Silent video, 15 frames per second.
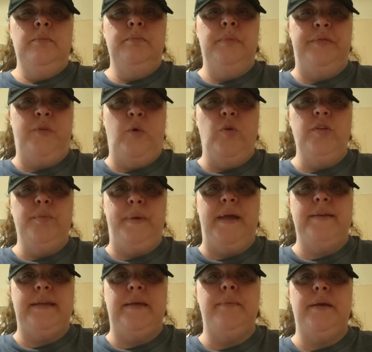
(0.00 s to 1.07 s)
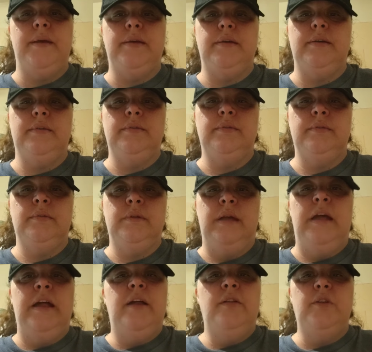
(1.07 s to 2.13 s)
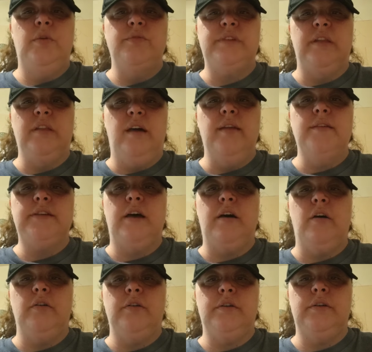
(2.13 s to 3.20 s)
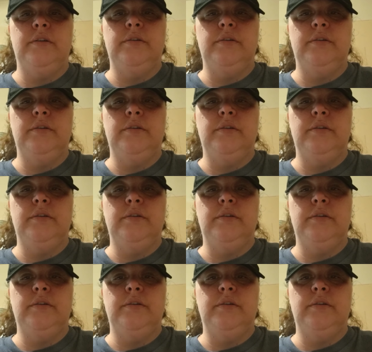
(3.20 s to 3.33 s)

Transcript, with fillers: before the pandemic, there was a lot of talk